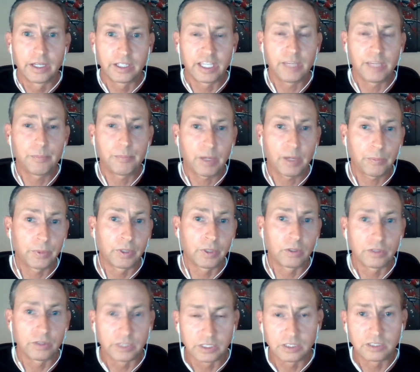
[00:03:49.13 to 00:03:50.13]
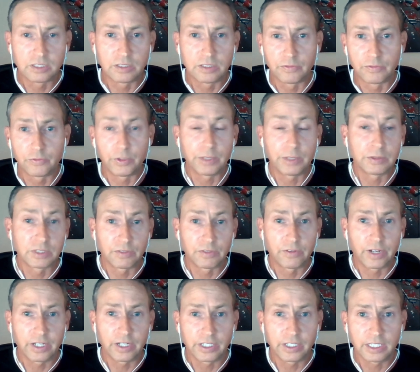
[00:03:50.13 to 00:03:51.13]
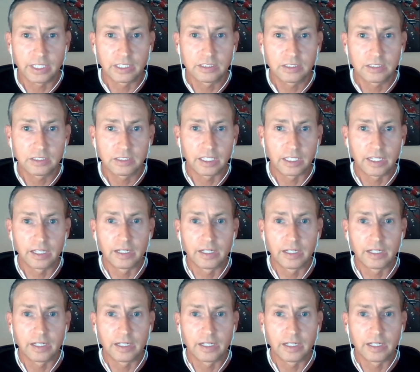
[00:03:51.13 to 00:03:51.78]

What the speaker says: keep up with all these frequency variants,